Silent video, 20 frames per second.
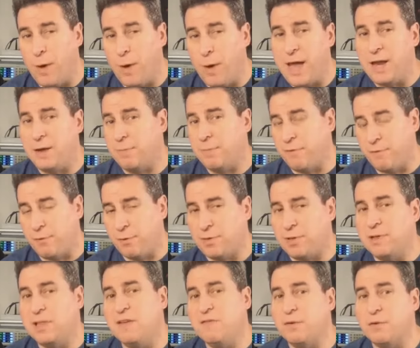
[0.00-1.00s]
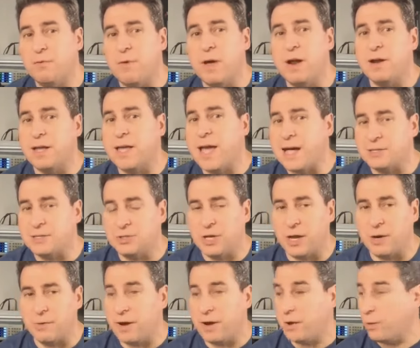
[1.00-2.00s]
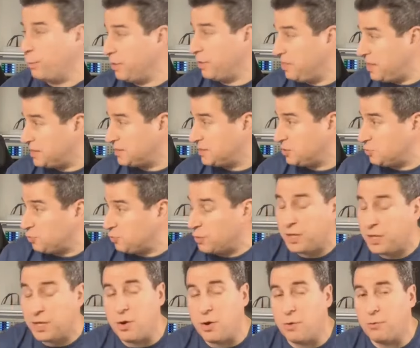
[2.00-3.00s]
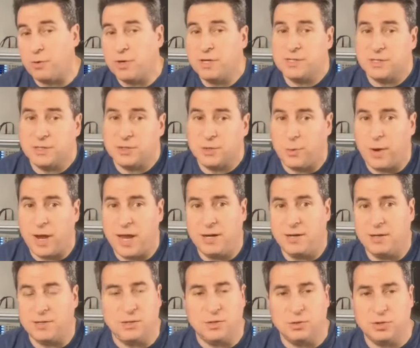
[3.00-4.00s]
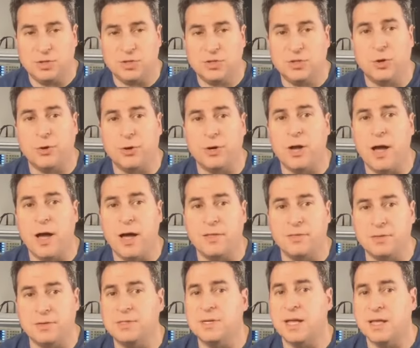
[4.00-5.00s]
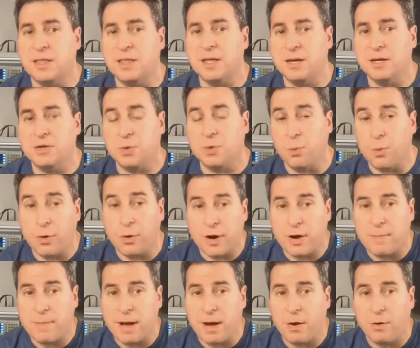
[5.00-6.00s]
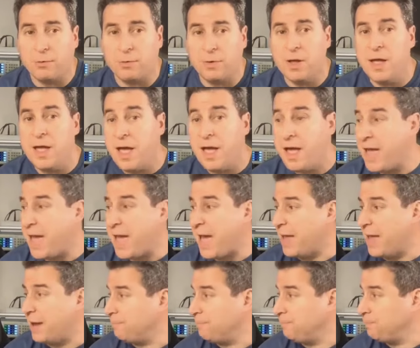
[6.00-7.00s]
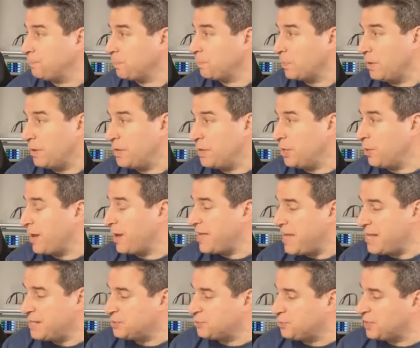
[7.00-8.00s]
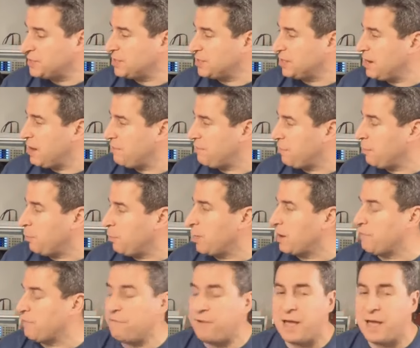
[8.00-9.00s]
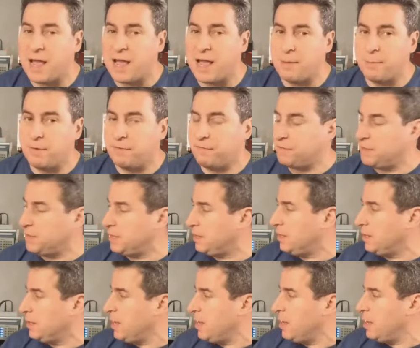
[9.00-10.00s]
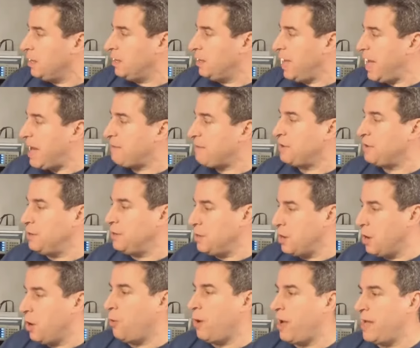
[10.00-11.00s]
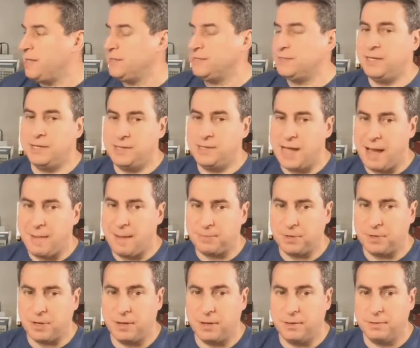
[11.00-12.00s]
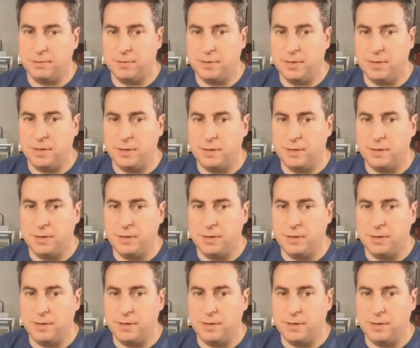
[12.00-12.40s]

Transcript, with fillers: will wait before they'll even run a gas generator. With this, there's really no reason to wait because you just turn it on. There's nothing to worry about, and you know I can't stress it enough of what a fan I am of the having no AC adapter to